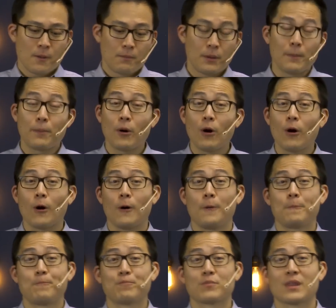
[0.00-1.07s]
But Paul
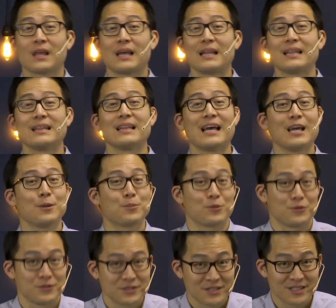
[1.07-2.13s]

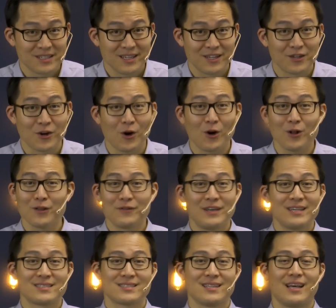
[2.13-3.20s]
labors in all of
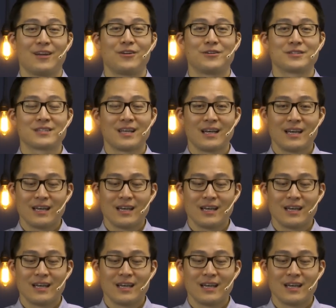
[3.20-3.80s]
his letters,